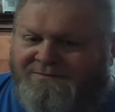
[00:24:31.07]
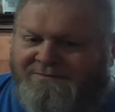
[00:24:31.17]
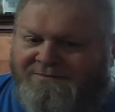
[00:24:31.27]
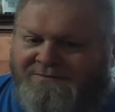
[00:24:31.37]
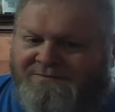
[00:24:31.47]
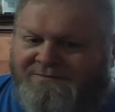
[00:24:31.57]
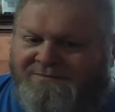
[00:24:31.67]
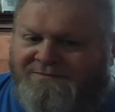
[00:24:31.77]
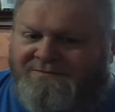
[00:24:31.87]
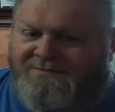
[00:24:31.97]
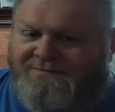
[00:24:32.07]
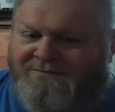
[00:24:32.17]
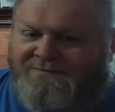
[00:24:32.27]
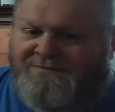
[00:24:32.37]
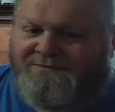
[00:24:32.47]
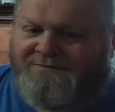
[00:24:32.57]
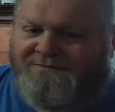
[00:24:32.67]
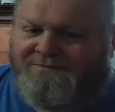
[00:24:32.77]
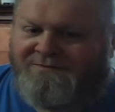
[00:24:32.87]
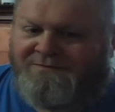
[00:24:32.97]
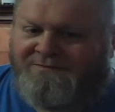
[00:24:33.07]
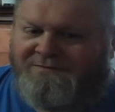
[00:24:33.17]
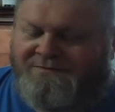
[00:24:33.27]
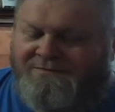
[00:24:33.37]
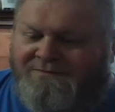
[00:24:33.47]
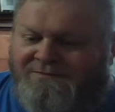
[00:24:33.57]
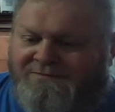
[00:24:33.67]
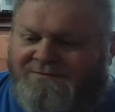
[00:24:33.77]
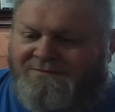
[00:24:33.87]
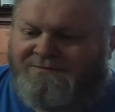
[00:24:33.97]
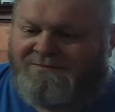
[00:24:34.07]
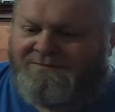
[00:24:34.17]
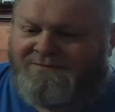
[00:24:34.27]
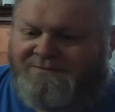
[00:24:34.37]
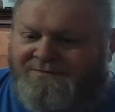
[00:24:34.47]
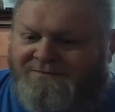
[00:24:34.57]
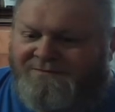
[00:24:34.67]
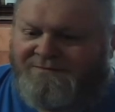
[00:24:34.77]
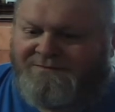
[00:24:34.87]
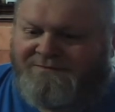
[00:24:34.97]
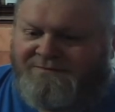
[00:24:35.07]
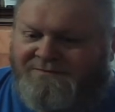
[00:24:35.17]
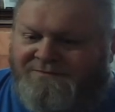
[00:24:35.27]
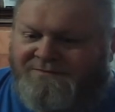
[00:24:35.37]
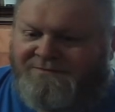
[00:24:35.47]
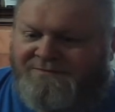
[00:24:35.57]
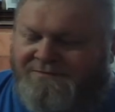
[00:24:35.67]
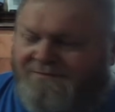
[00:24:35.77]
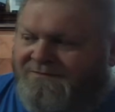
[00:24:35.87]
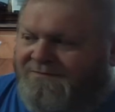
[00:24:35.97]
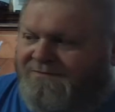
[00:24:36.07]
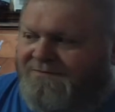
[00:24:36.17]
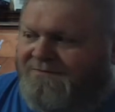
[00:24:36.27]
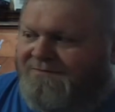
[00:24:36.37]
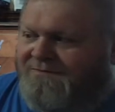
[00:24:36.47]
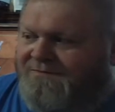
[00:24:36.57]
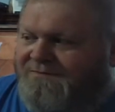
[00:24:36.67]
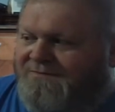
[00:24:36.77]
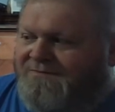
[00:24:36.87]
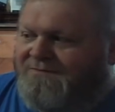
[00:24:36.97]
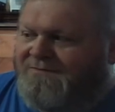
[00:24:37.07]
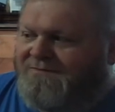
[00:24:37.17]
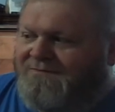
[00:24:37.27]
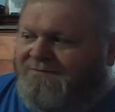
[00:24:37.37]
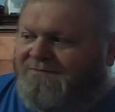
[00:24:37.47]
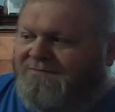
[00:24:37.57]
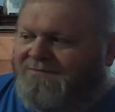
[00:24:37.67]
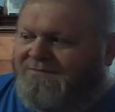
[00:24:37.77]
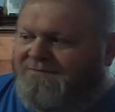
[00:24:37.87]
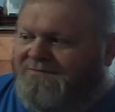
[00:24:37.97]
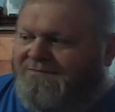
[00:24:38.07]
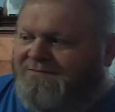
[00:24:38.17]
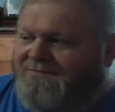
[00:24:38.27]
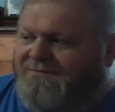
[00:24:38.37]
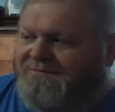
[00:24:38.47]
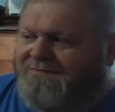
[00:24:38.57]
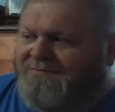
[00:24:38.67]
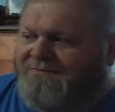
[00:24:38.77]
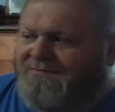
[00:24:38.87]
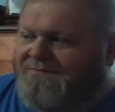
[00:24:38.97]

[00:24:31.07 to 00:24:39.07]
No words are spoken by the person on screen.